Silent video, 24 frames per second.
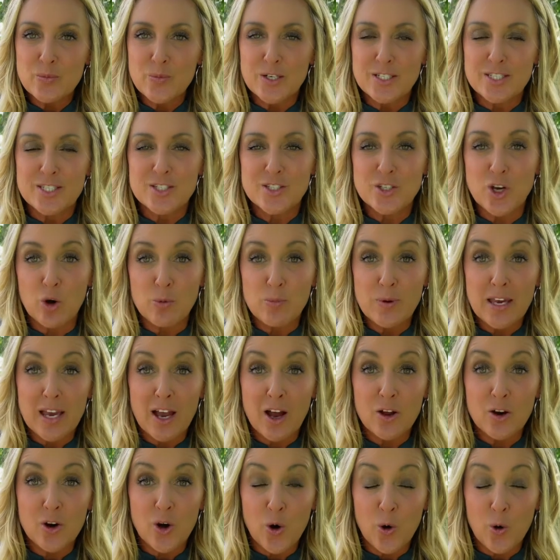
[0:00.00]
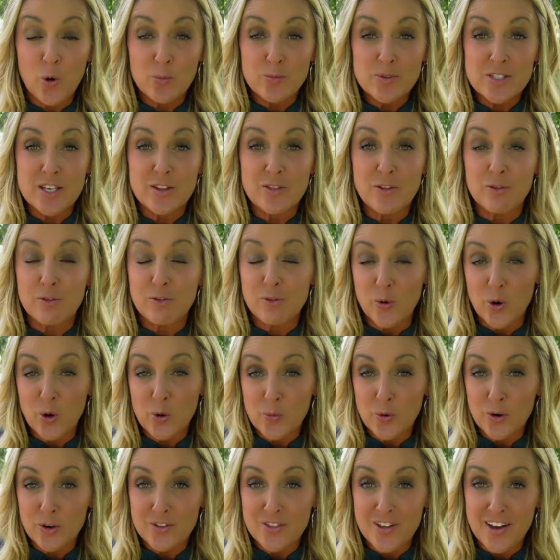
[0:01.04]
when scoping out homes in the Fort
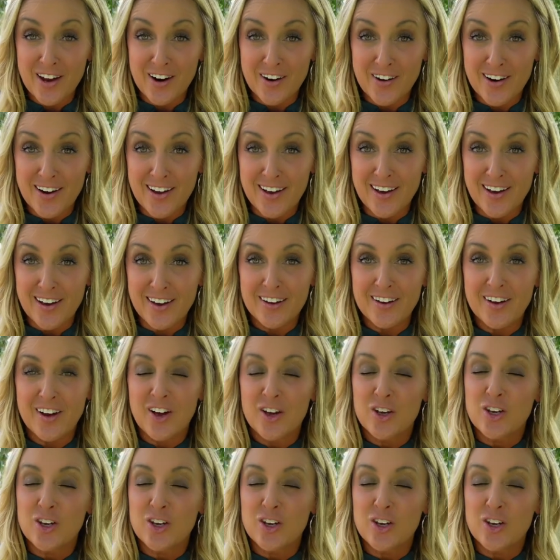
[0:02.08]
Worth area,